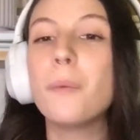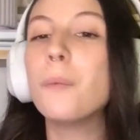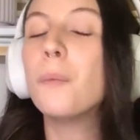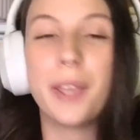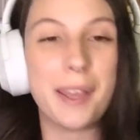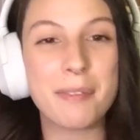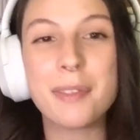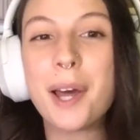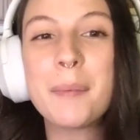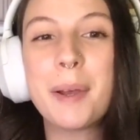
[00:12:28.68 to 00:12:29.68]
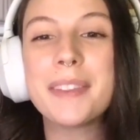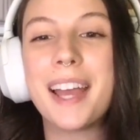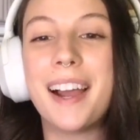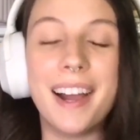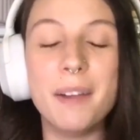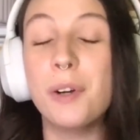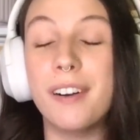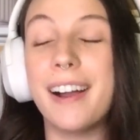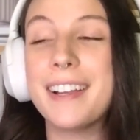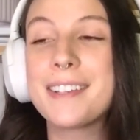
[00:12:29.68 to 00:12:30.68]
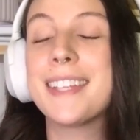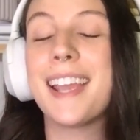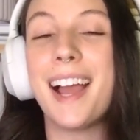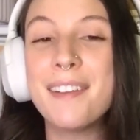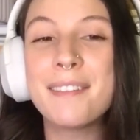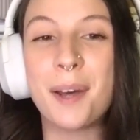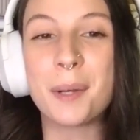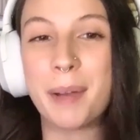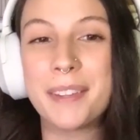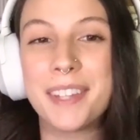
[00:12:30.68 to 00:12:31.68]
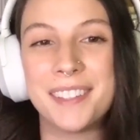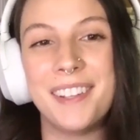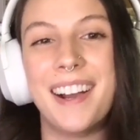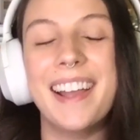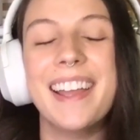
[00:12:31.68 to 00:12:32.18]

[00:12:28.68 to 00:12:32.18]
We have thought about that. I should say I've thought about that a lot.